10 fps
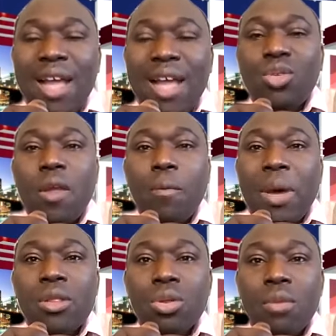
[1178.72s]
told the
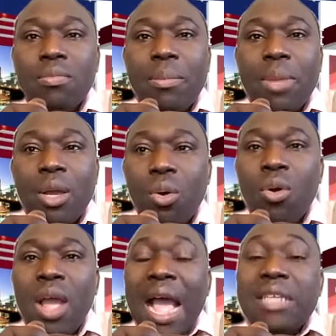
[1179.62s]
pastor some time ago,
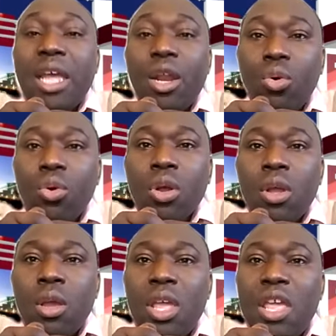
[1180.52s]
I said, look,
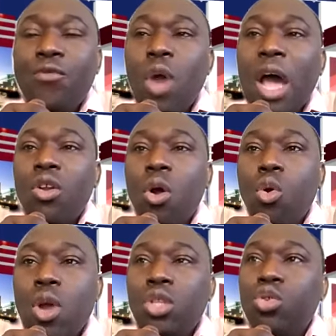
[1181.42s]
if you are not
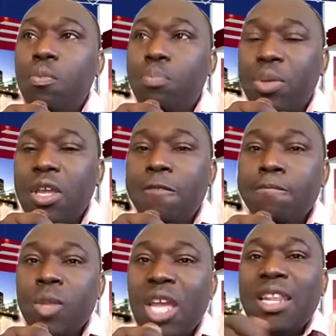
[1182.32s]
going to be
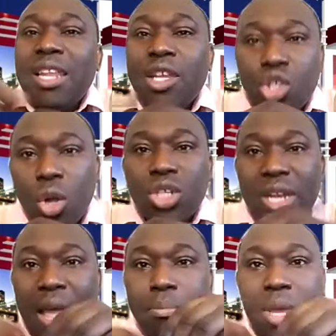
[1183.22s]
in the church,
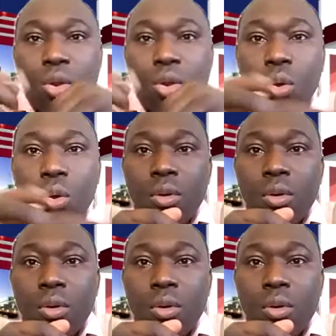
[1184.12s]
let me know.